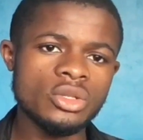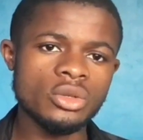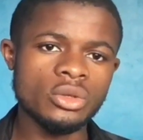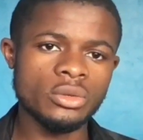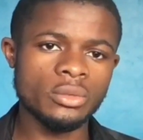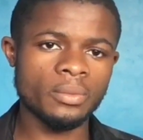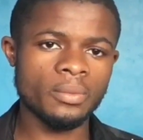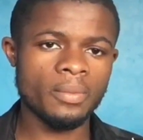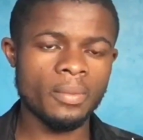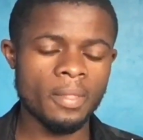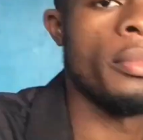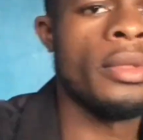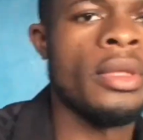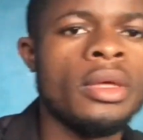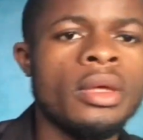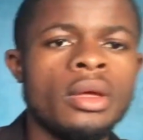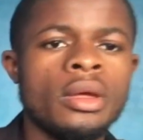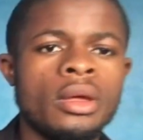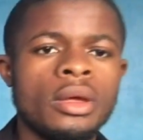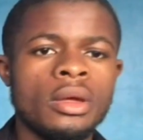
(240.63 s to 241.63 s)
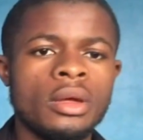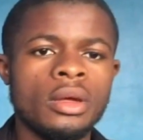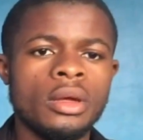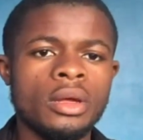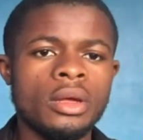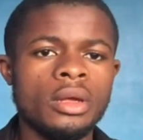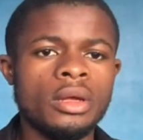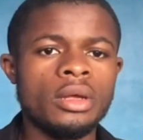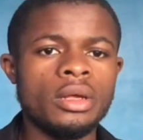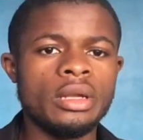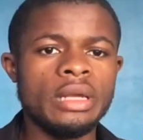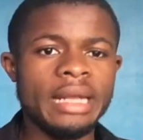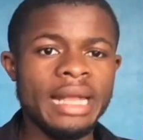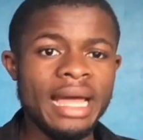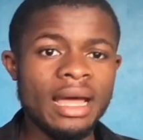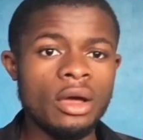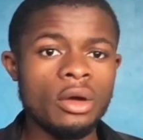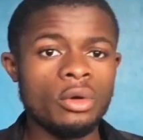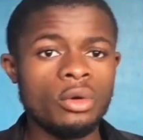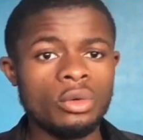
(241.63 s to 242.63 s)
on.
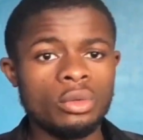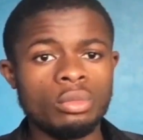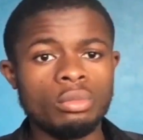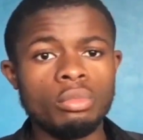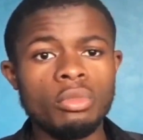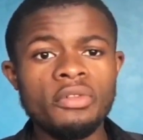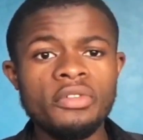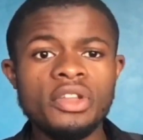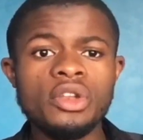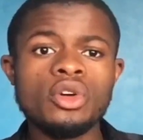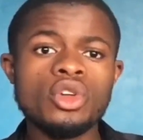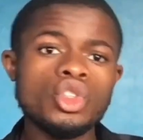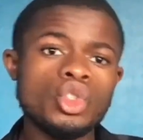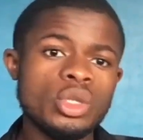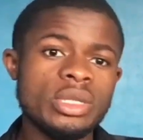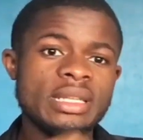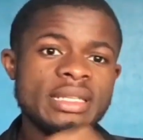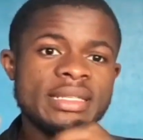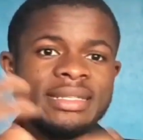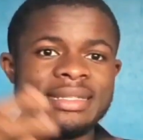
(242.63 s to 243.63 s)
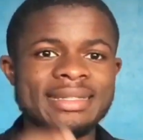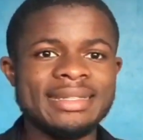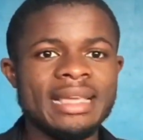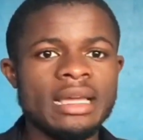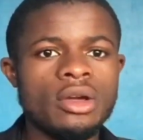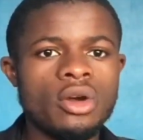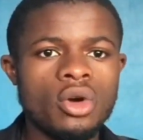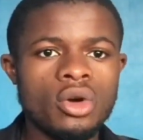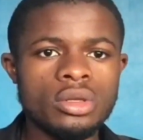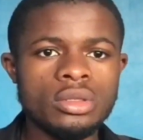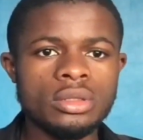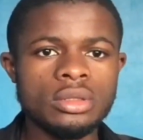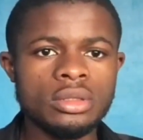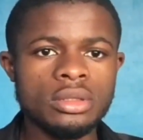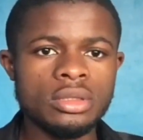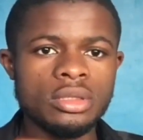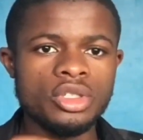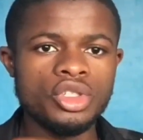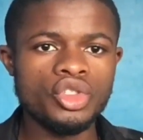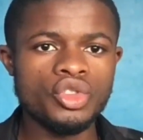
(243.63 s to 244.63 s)
Now, moving on to the
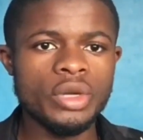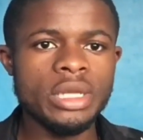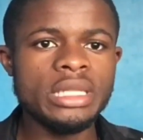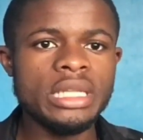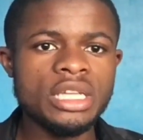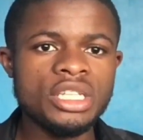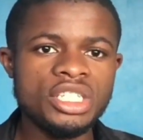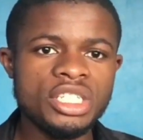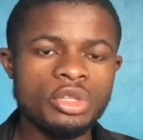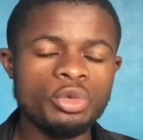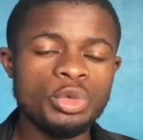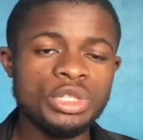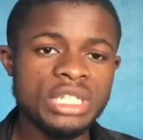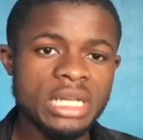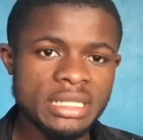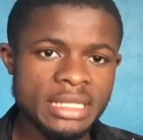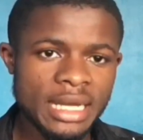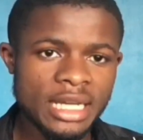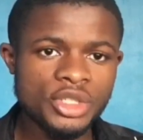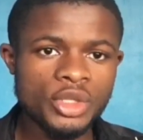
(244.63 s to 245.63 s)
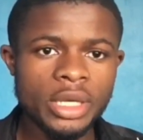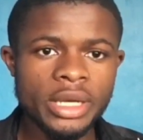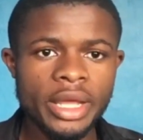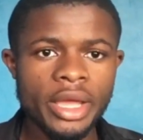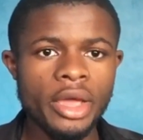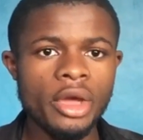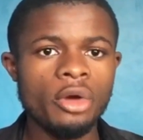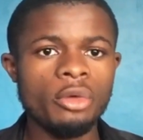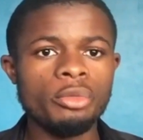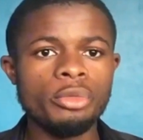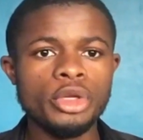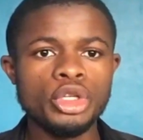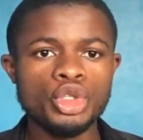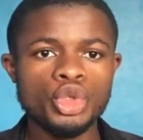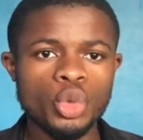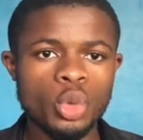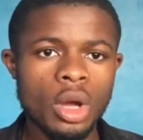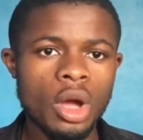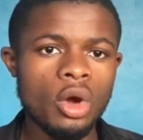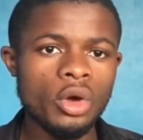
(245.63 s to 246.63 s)
second strategy which has actually helped me
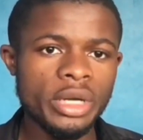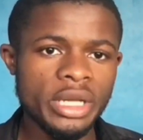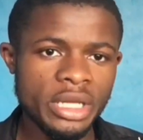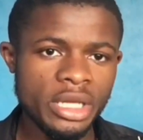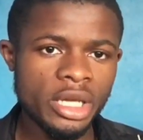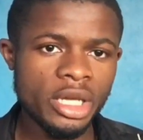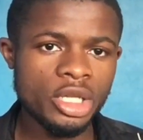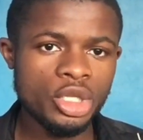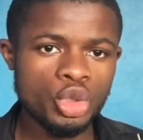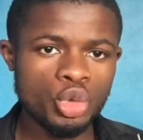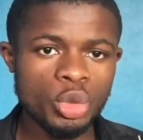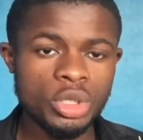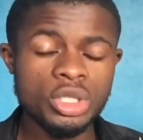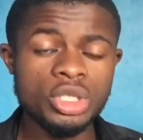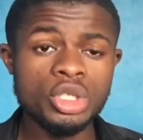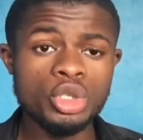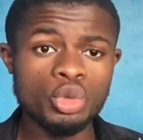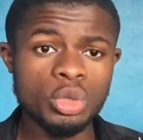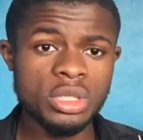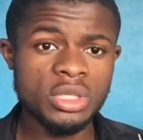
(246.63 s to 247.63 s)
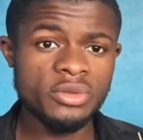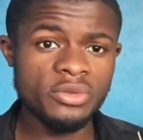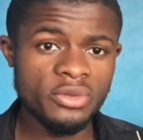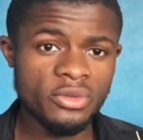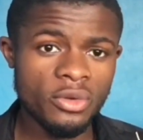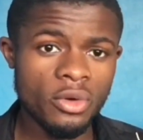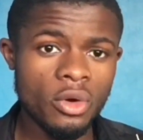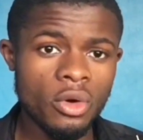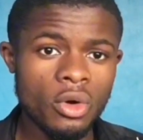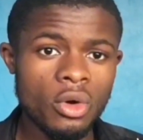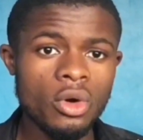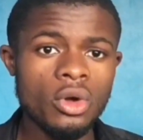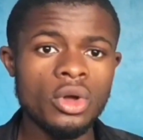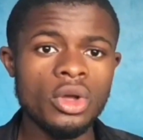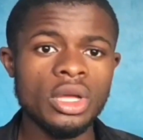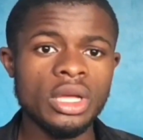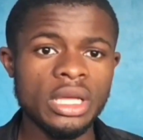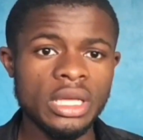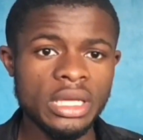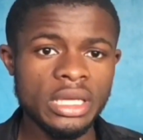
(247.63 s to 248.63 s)
throughout the year 2024
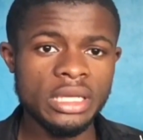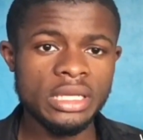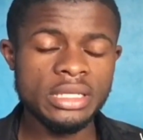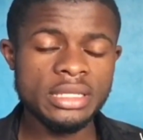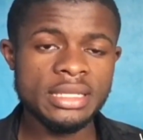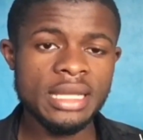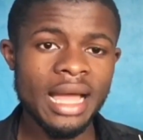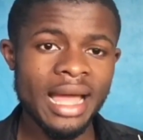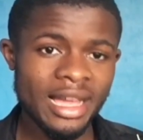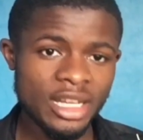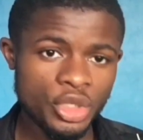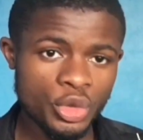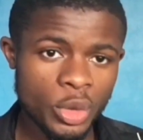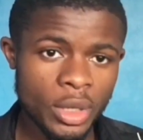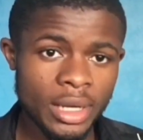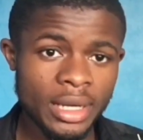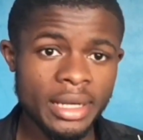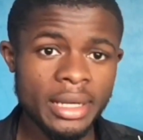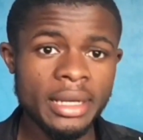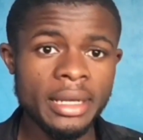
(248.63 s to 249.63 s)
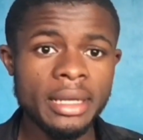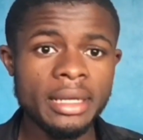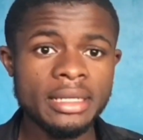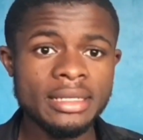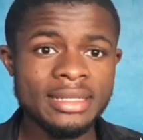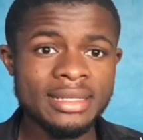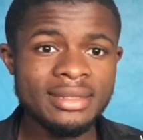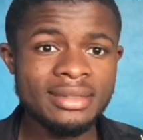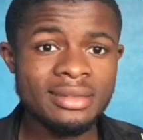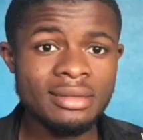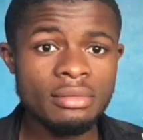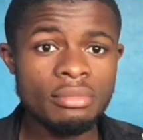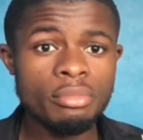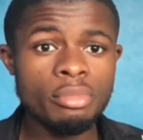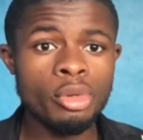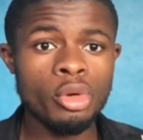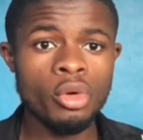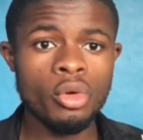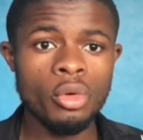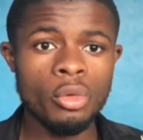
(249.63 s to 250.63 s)
is actually
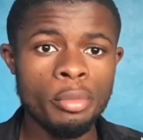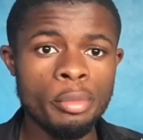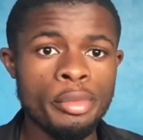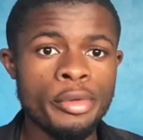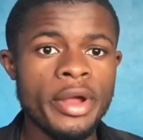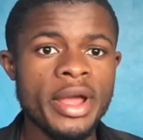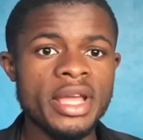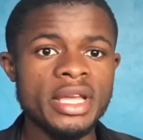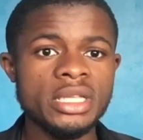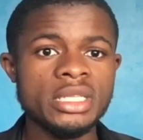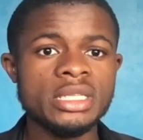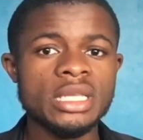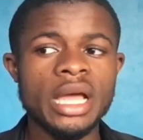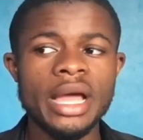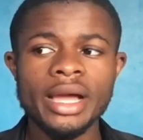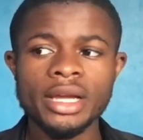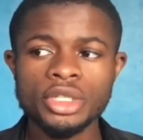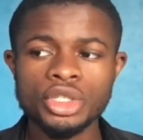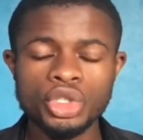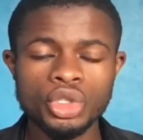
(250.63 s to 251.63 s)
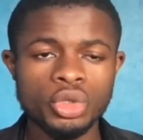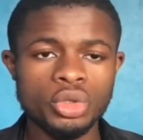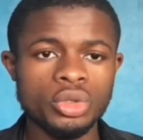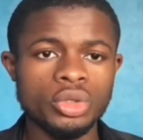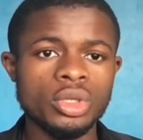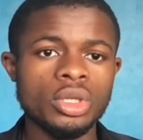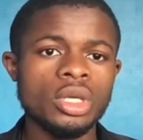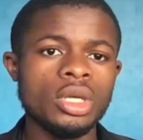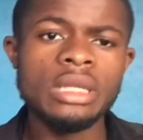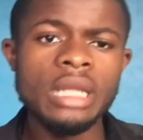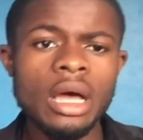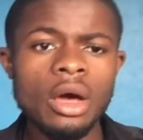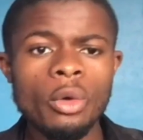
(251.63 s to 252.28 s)
simple price action. Now,